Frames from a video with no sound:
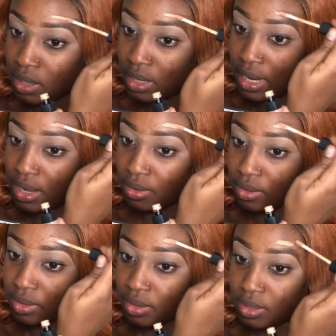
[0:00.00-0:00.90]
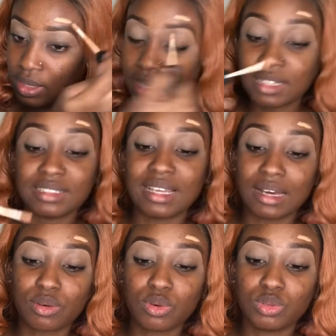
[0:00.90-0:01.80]
Now,
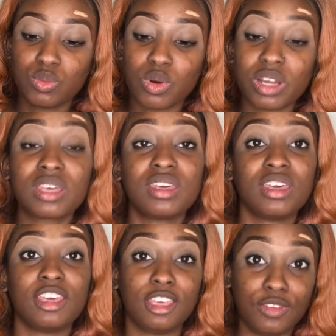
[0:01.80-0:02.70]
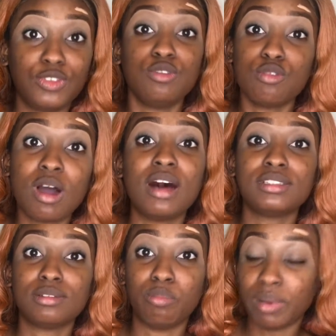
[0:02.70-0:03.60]
that could work if you know how
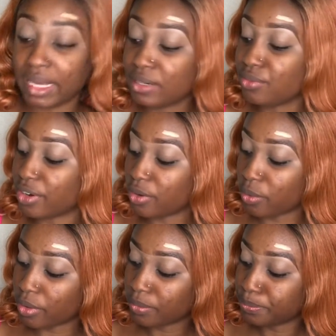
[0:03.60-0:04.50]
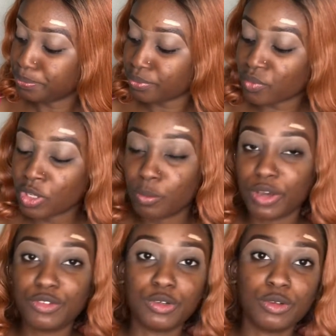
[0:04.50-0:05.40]
to blend very well. But
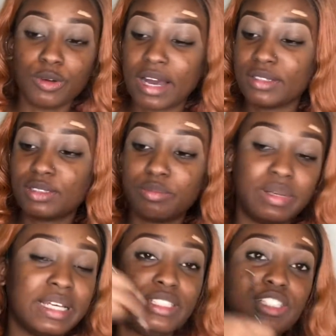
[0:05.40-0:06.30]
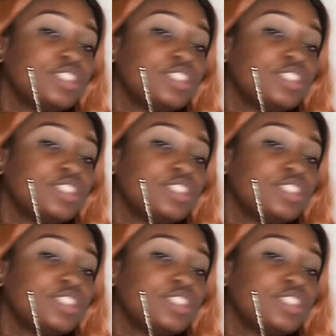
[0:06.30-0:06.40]
if you don't know how to blend, you're